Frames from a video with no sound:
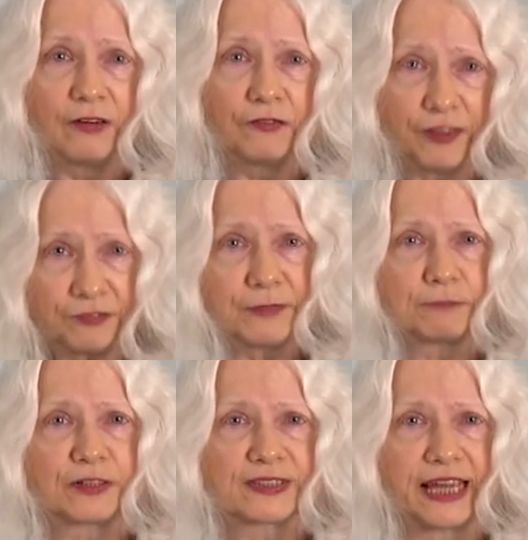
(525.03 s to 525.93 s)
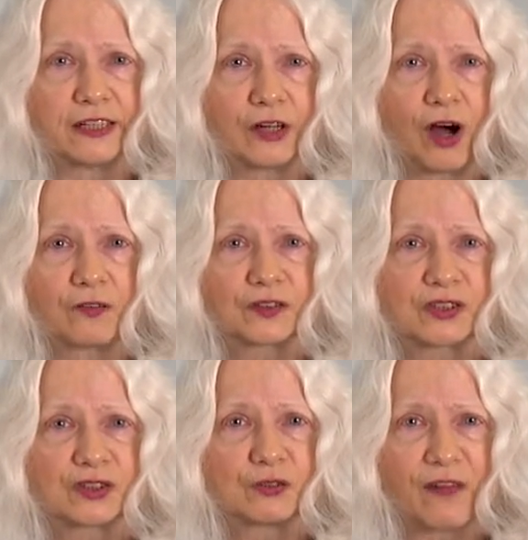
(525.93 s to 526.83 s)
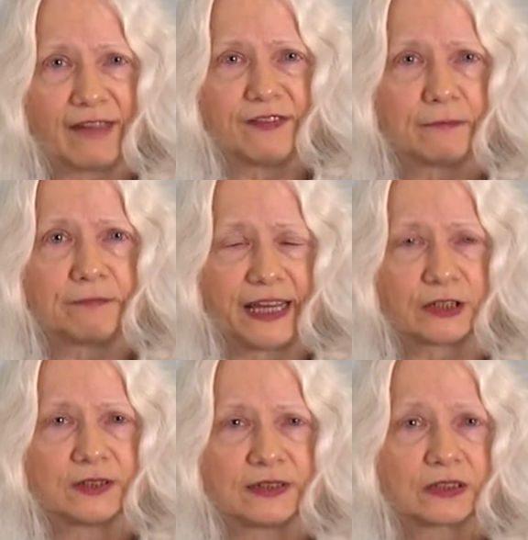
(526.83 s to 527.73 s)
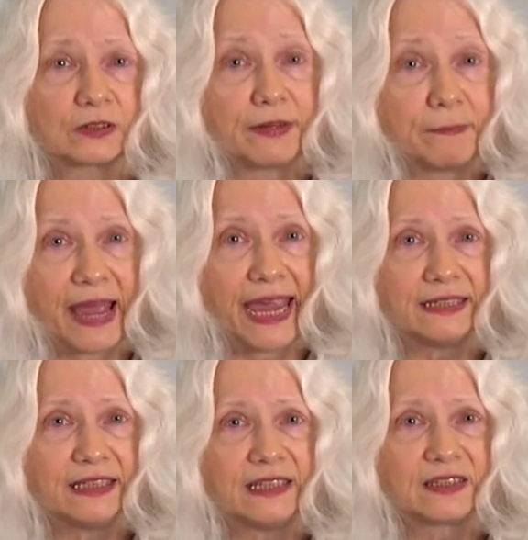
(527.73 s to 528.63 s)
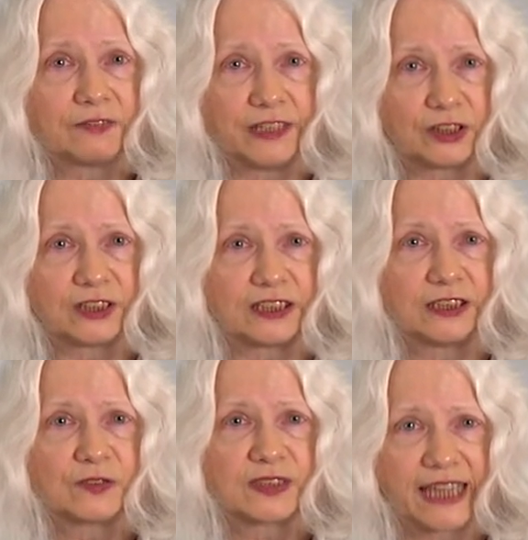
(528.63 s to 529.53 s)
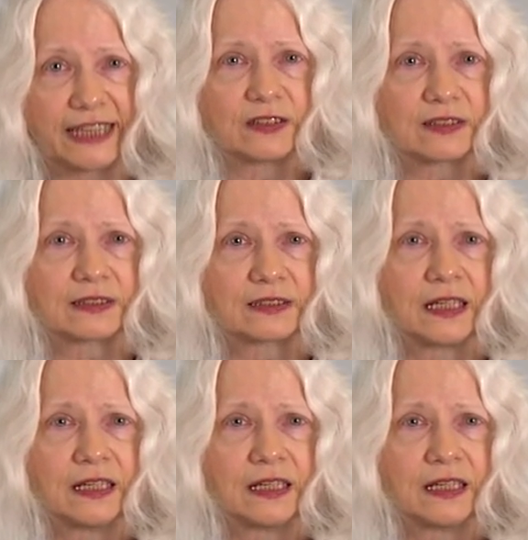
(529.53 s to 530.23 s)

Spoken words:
50% of the surviving patients remain in the vegetative status.